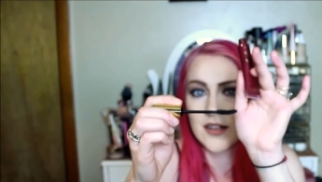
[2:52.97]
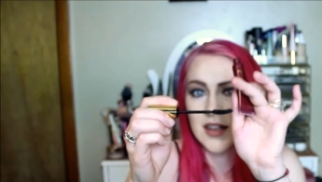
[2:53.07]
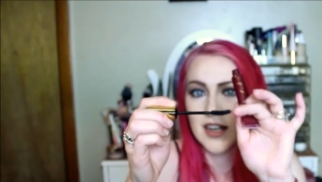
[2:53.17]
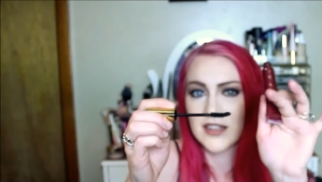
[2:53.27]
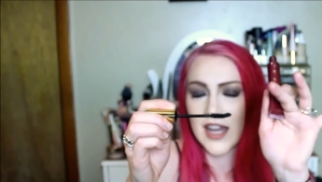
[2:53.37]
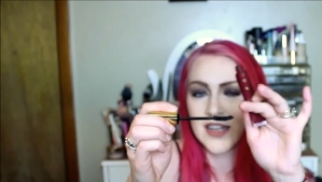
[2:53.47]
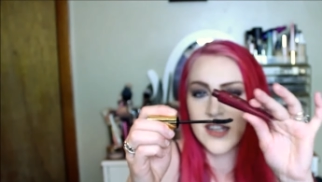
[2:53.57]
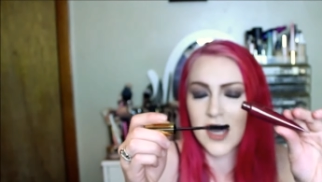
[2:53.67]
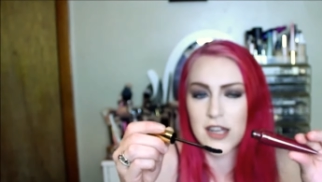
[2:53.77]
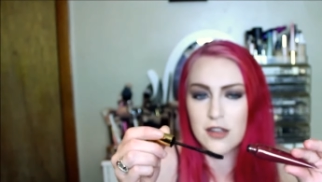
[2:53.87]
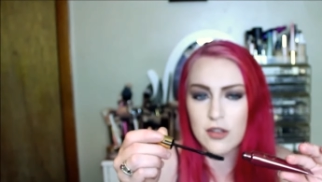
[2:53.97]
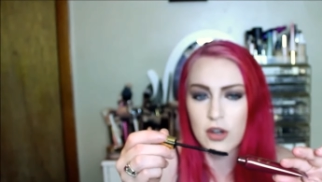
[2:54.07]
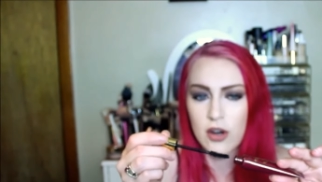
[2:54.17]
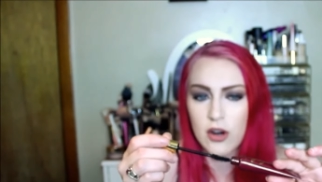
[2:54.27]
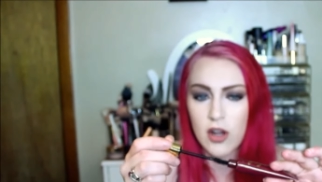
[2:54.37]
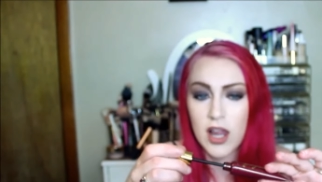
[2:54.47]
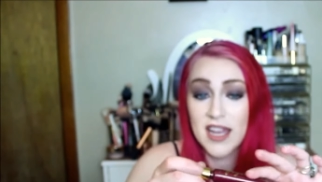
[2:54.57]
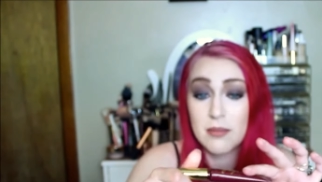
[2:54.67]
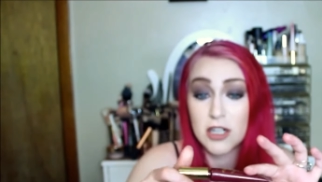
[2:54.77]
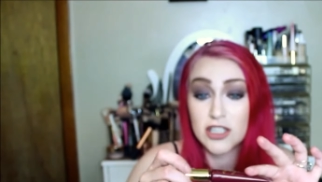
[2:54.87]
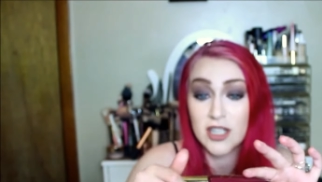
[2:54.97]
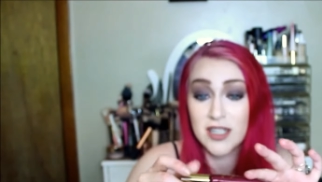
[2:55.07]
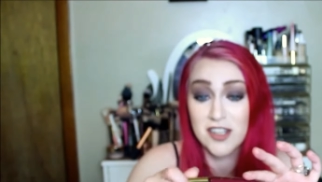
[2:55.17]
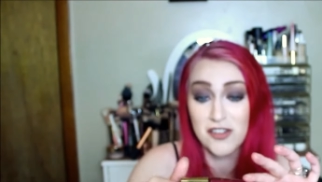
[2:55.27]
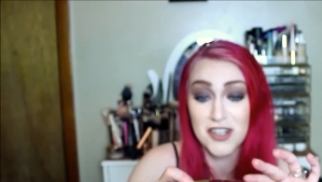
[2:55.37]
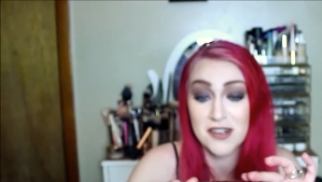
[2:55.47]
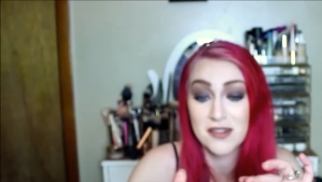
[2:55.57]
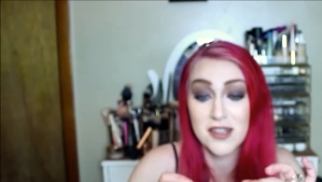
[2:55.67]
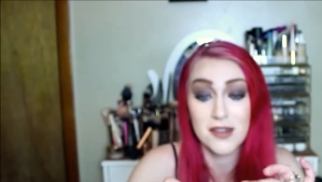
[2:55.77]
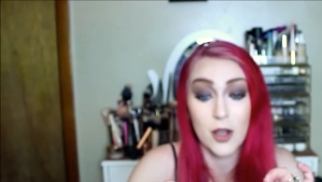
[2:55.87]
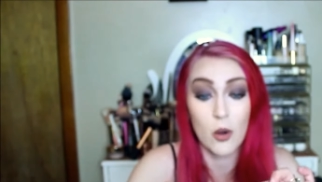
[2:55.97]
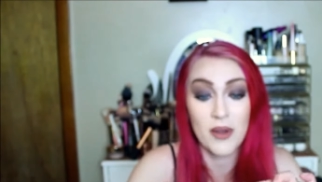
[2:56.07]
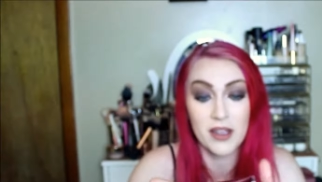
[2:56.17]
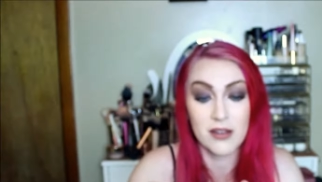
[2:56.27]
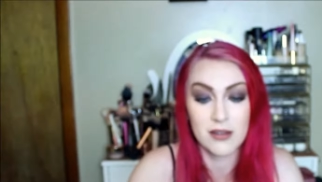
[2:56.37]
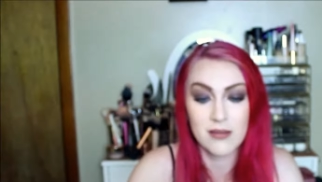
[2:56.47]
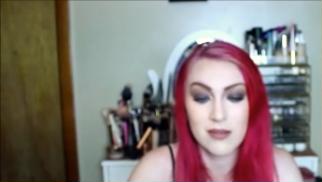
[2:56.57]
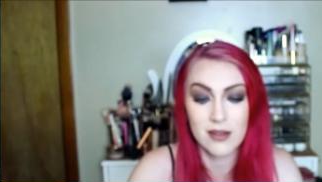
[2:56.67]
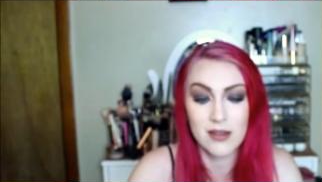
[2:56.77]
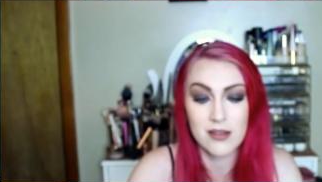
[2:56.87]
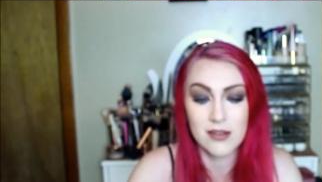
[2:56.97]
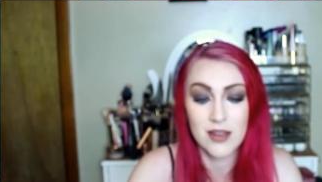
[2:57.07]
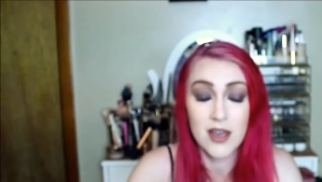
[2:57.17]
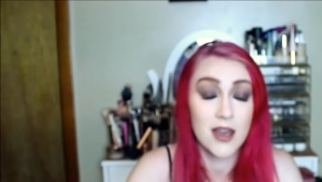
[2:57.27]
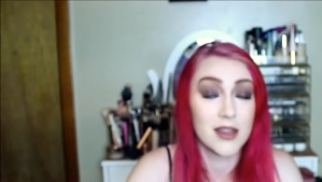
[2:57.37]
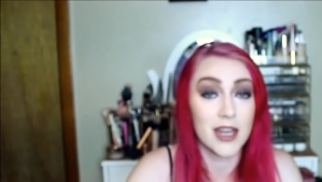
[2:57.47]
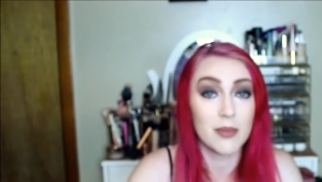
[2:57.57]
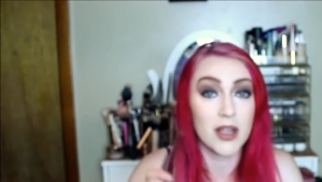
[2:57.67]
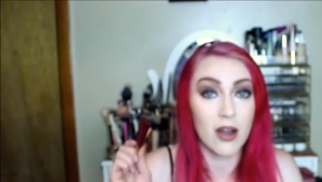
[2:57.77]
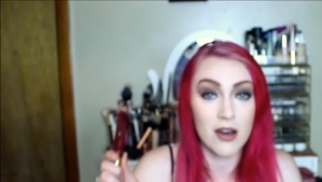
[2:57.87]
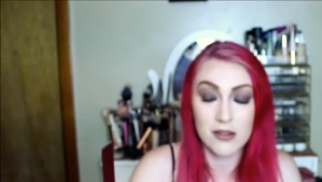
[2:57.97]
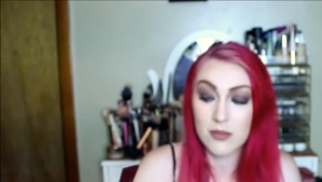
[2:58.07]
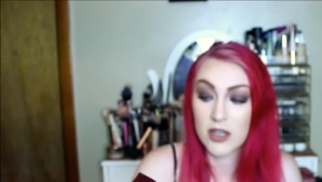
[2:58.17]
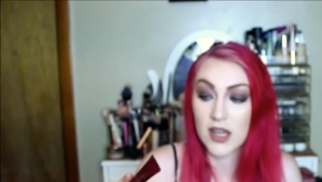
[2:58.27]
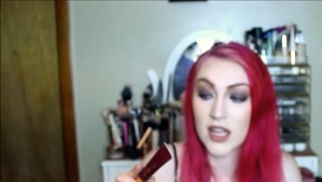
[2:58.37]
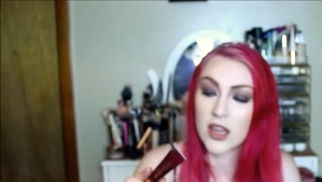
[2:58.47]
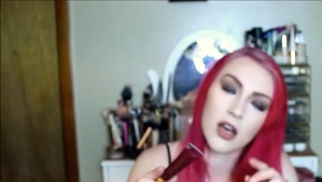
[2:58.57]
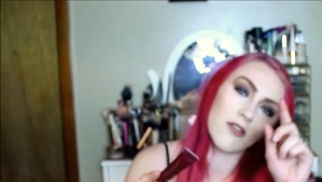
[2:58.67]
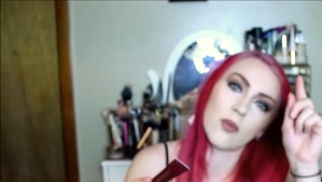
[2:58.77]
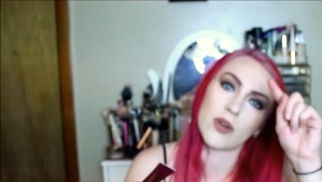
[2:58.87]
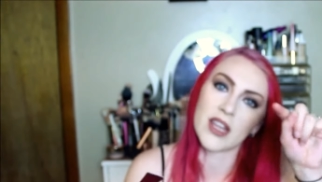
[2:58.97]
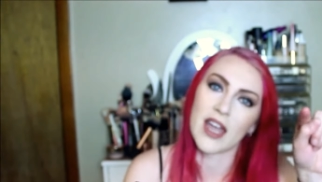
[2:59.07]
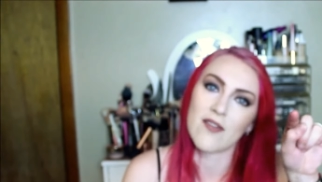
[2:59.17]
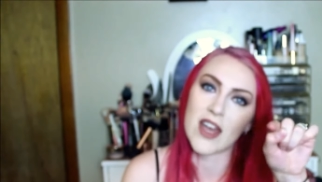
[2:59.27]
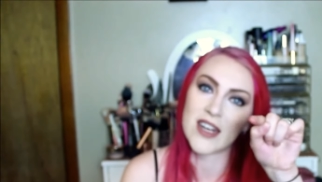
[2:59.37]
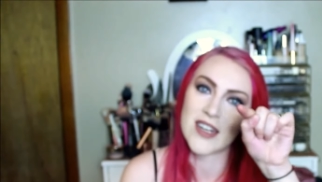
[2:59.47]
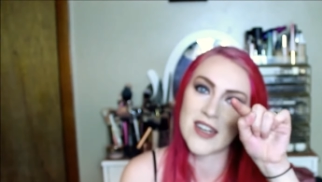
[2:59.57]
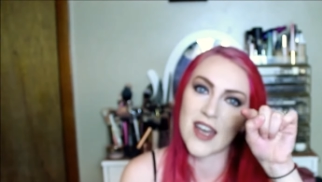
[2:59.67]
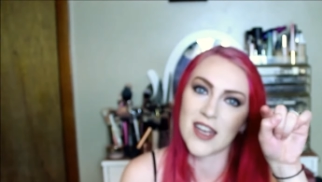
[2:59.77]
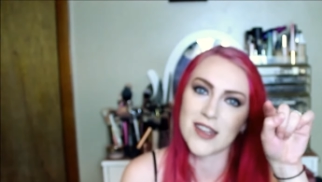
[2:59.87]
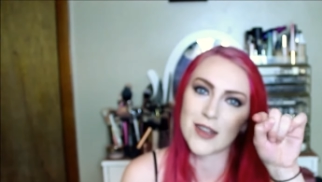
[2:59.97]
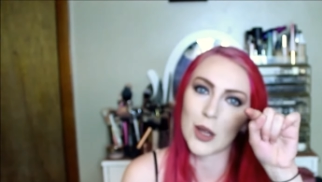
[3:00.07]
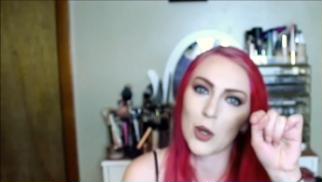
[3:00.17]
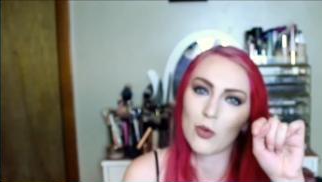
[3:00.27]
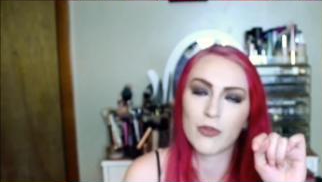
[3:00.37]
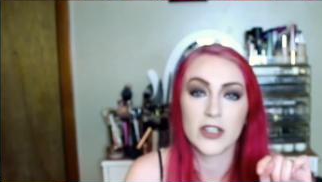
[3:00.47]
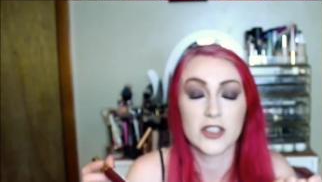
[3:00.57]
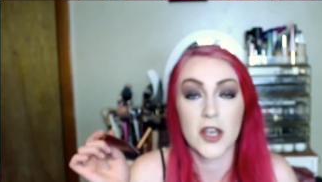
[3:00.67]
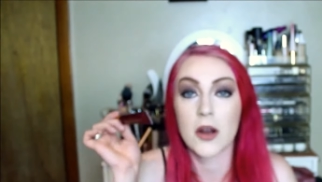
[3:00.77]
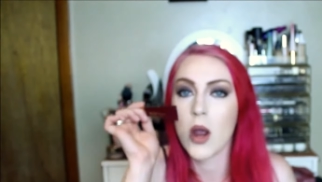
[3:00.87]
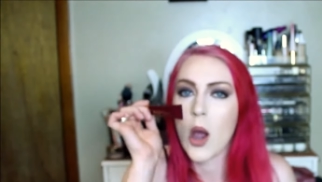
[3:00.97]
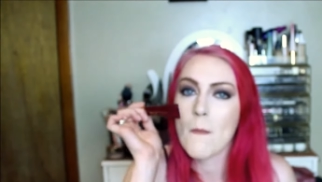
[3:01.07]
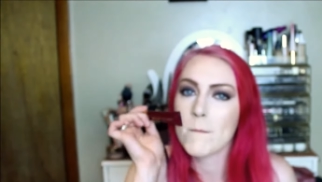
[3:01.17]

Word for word: It's got that nice curl. I am going to check the ingredients in this. I hope I can use this. That'd be awesome because I love when they have that nice little ridge there.